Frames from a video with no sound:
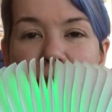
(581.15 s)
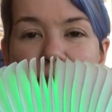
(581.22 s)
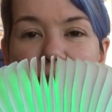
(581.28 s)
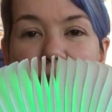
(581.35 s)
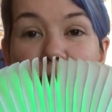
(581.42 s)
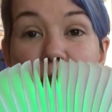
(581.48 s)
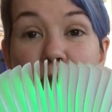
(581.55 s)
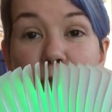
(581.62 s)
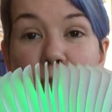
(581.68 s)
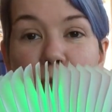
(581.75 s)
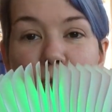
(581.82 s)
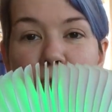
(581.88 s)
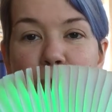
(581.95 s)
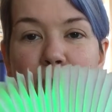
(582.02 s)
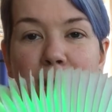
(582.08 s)
you're
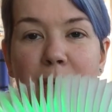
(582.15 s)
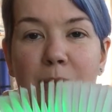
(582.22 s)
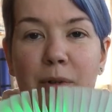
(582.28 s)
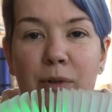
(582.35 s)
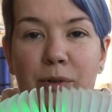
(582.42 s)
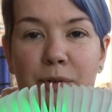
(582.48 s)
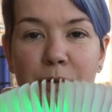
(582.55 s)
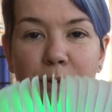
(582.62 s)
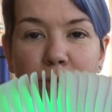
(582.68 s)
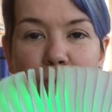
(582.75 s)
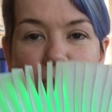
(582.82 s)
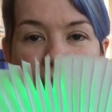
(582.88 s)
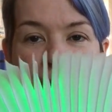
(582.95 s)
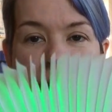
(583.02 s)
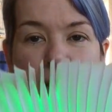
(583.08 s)
supposed to be able to
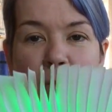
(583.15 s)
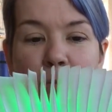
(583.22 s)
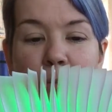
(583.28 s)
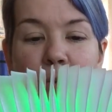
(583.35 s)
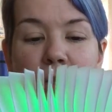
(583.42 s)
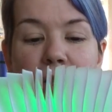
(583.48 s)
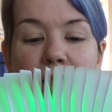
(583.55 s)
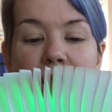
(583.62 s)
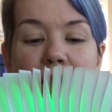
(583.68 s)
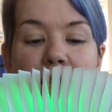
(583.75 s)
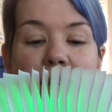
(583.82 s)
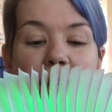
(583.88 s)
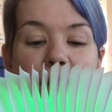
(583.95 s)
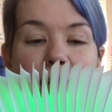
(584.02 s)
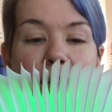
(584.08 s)
put it
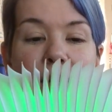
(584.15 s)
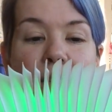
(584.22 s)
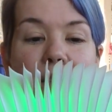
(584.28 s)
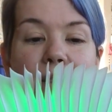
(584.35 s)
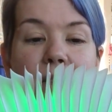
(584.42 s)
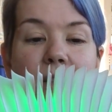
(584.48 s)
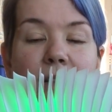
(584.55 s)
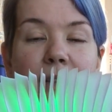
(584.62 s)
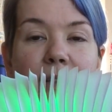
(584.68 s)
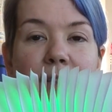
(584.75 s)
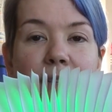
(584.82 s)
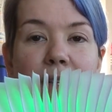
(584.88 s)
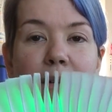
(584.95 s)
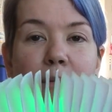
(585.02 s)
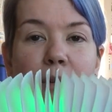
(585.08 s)
like this on the
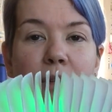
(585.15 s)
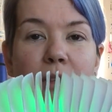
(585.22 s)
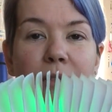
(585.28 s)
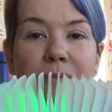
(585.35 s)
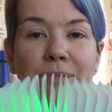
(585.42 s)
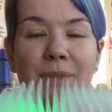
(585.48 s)
table,